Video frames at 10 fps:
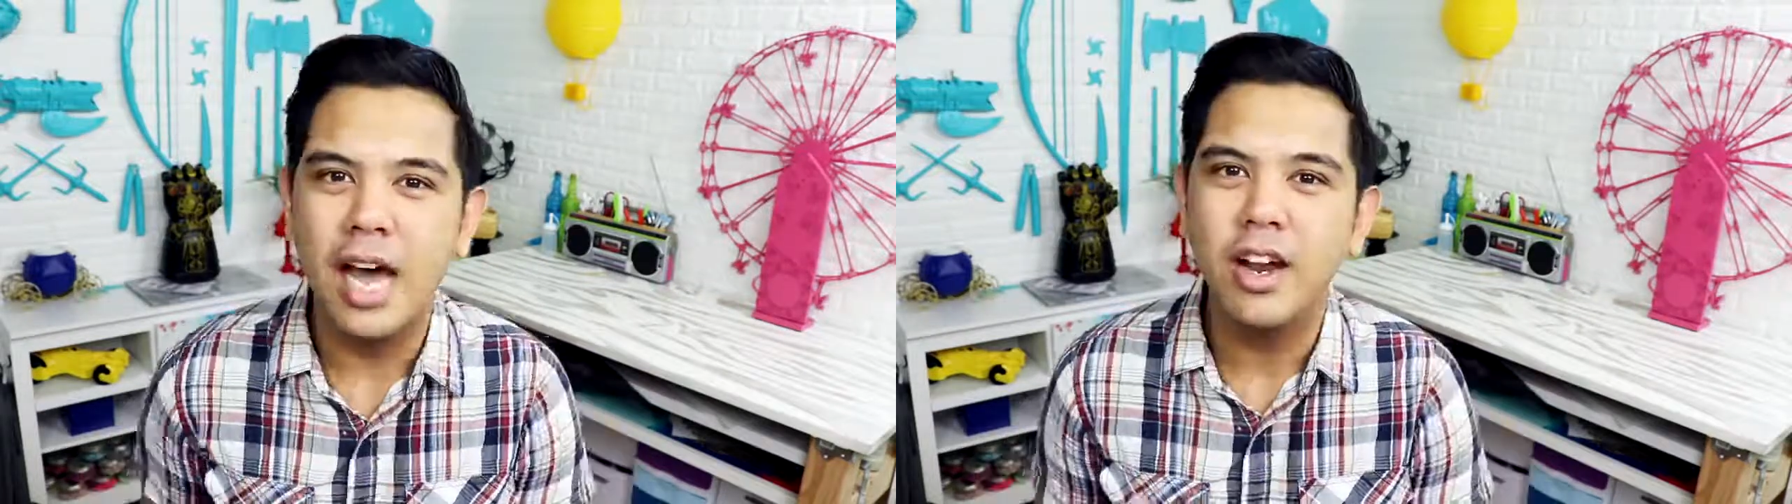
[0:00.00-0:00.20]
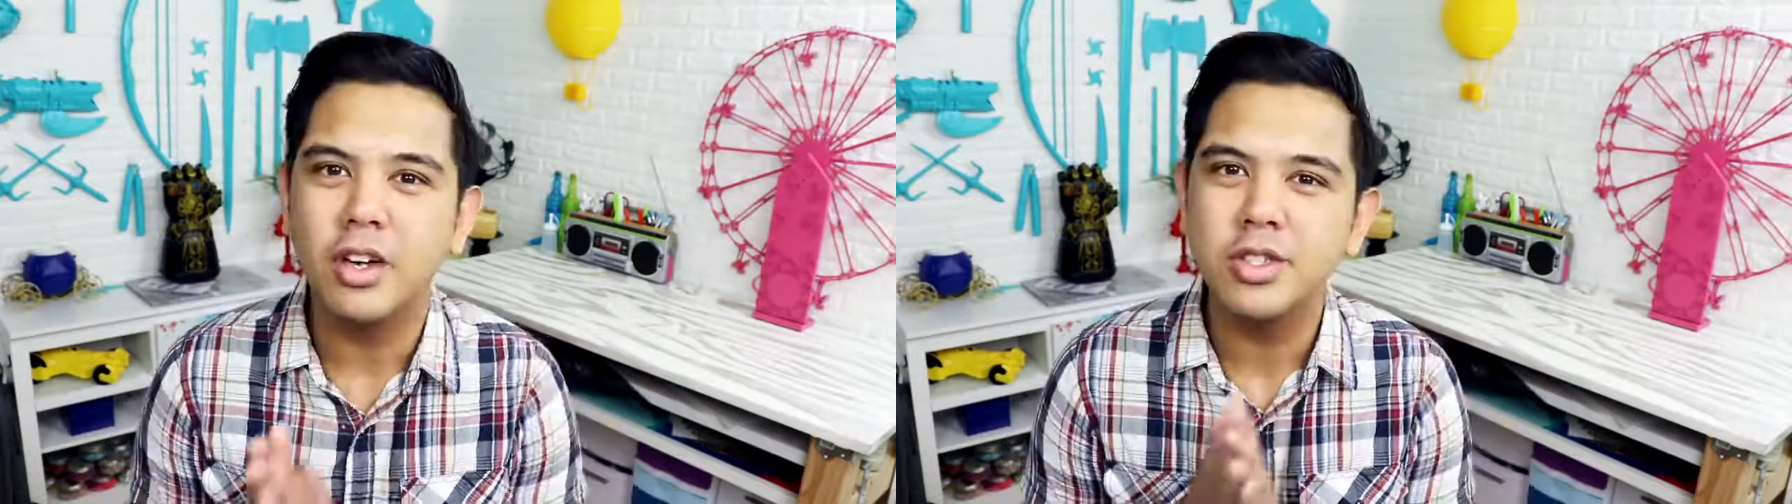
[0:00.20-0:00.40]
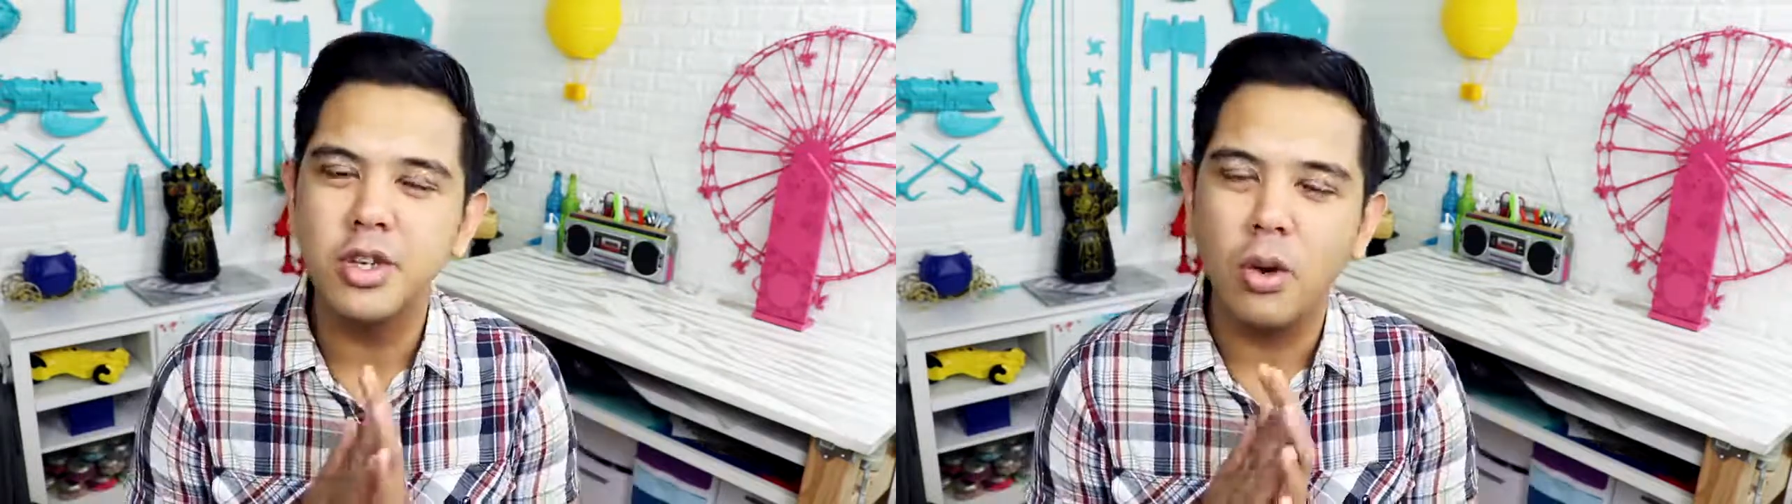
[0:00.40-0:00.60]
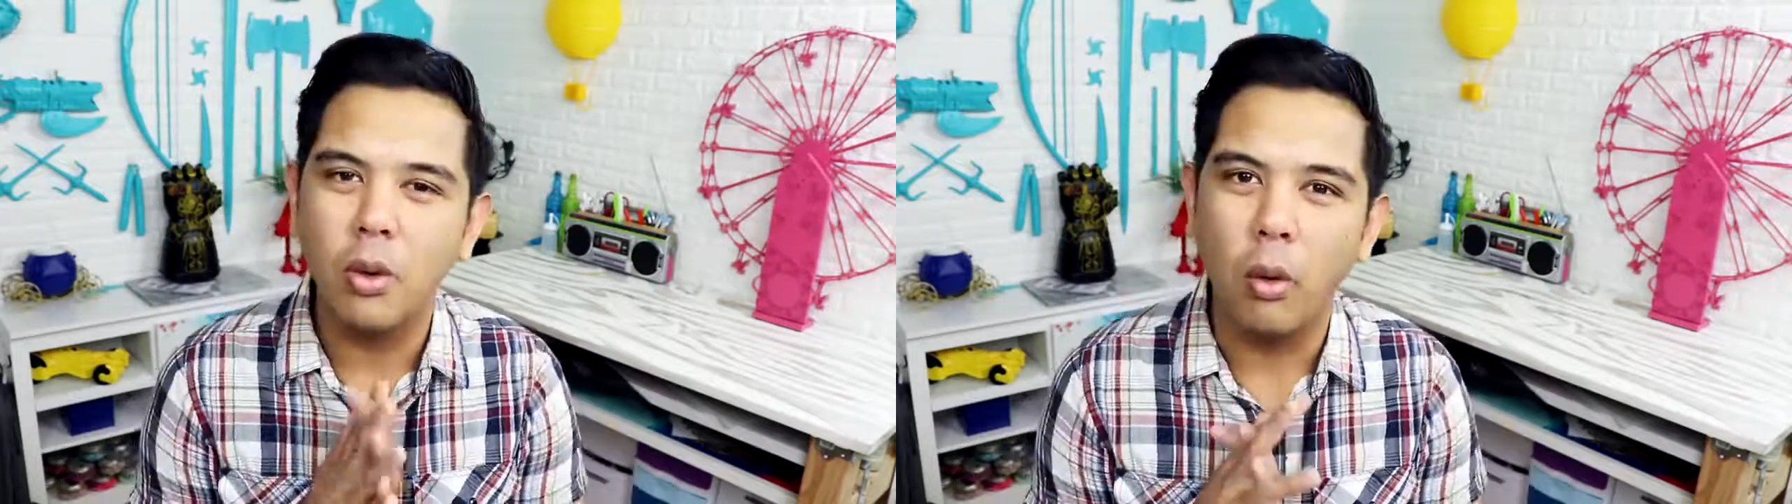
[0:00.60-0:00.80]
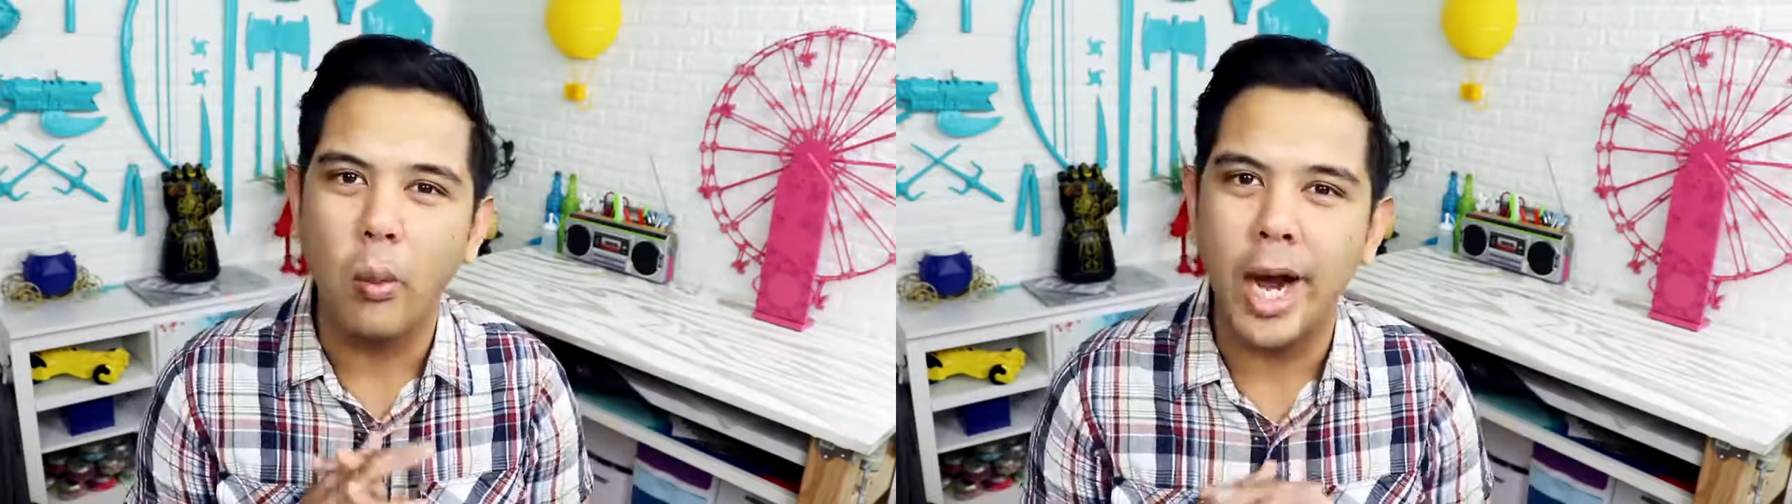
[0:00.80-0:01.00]
And
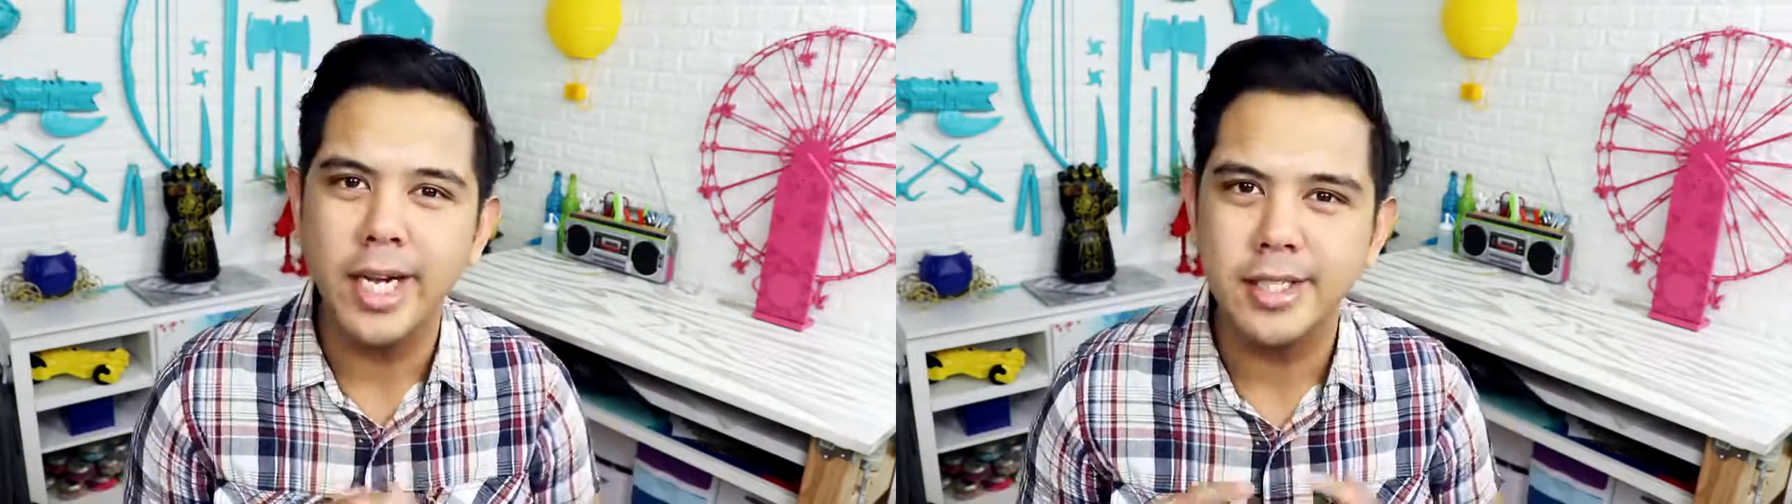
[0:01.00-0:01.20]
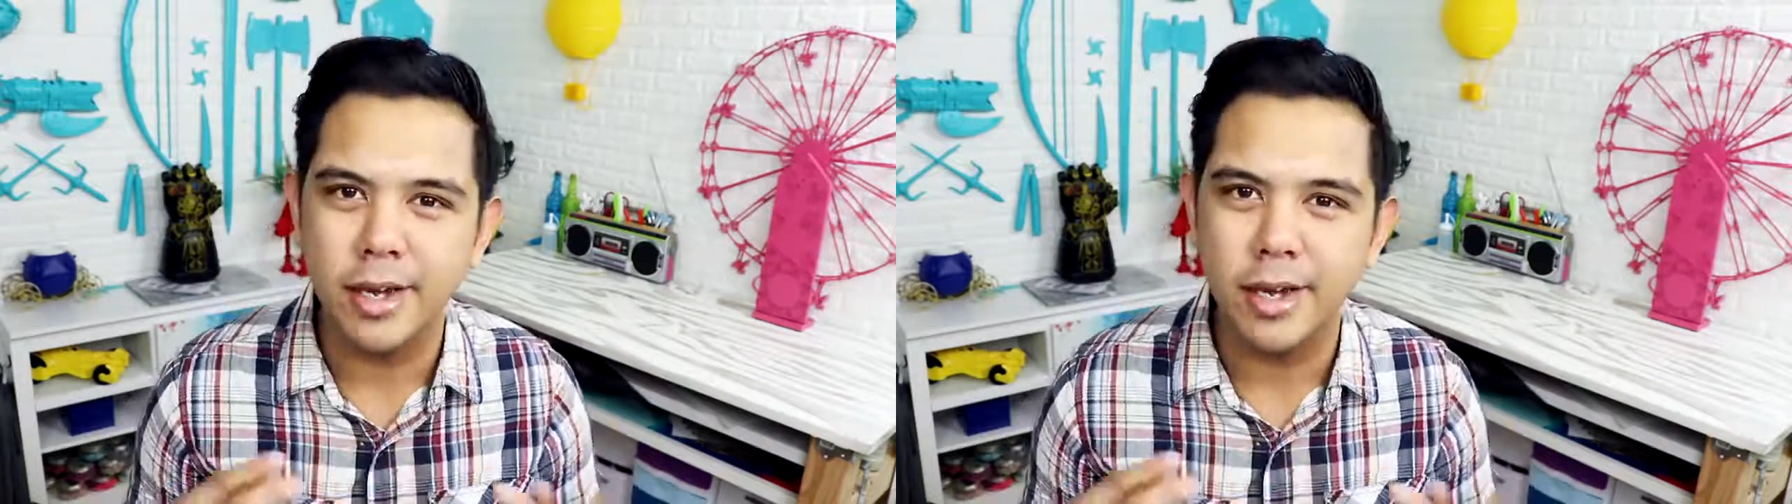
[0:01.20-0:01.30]
also, why is